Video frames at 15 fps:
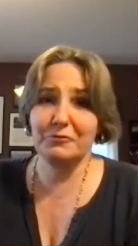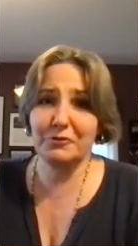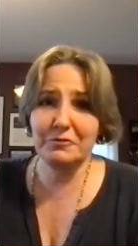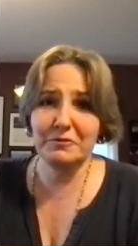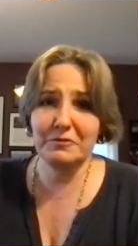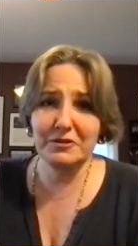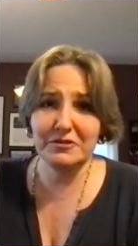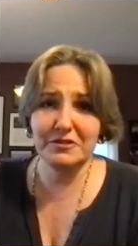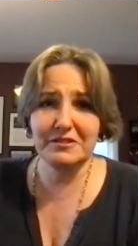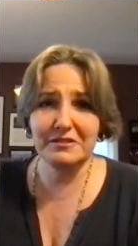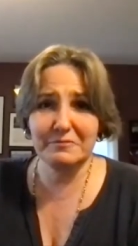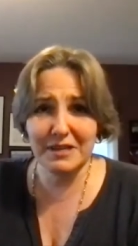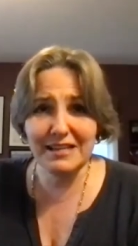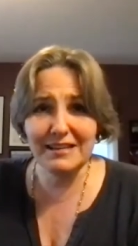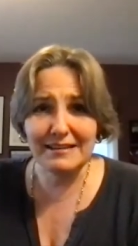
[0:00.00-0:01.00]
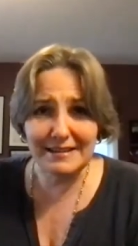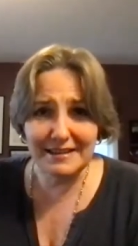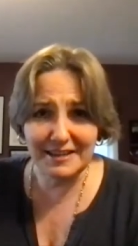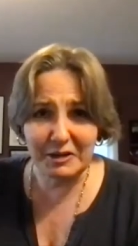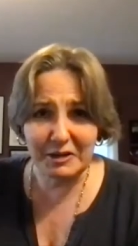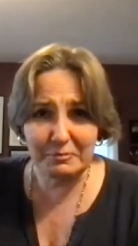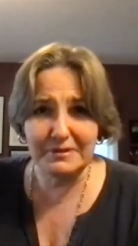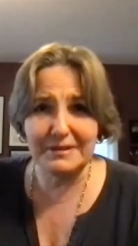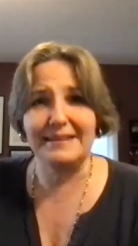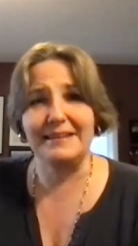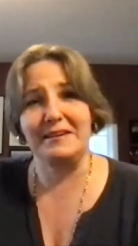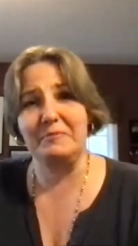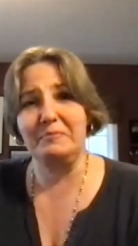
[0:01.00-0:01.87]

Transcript: foremost, is a media company.